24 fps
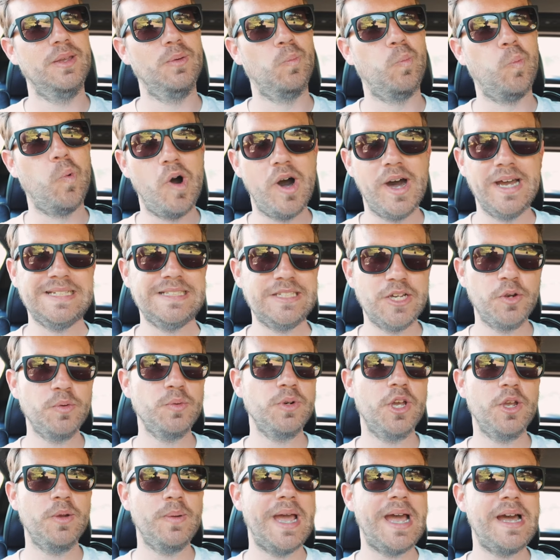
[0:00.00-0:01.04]
What I
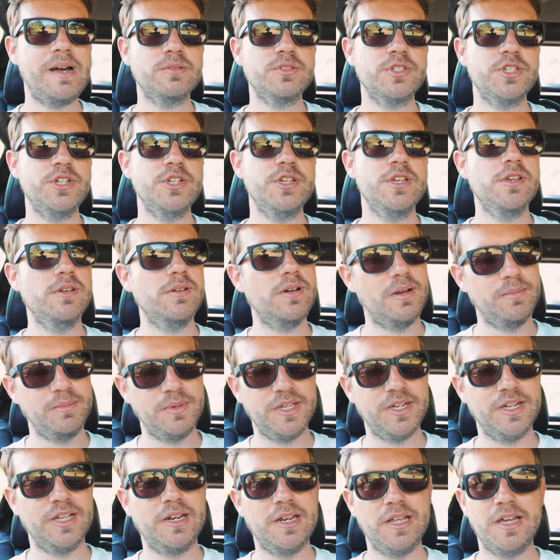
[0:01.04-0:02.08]
don't know how to do, I'm
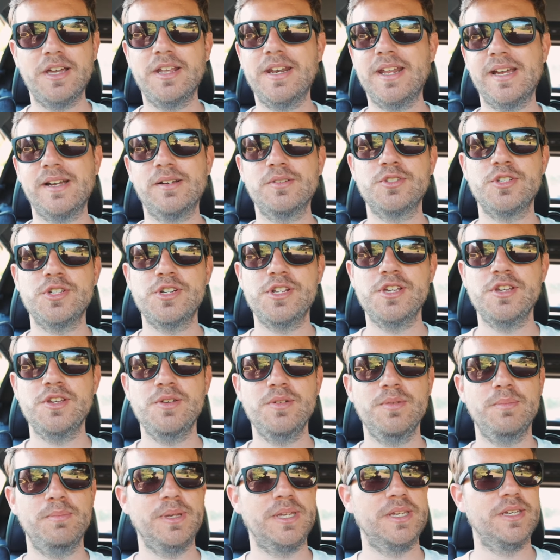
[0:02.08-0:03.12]
going to learn how to
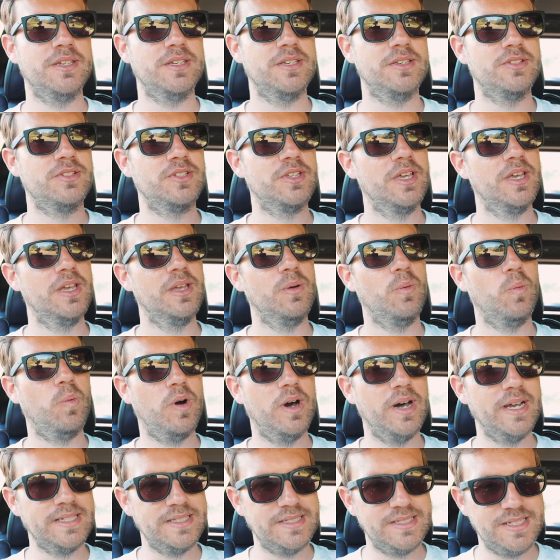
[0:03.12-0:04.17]
do because
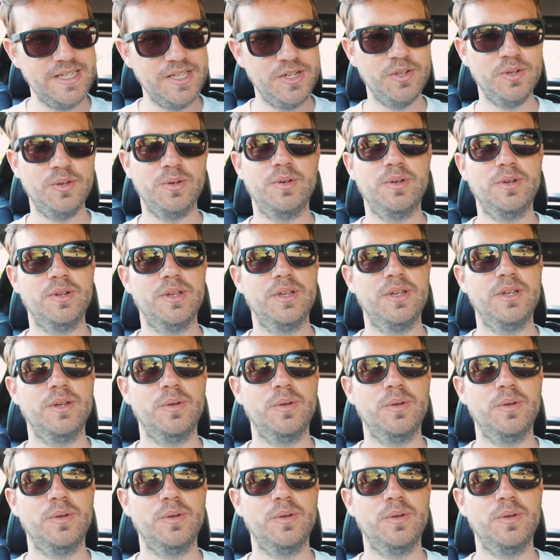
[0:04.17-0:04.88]
what I didn't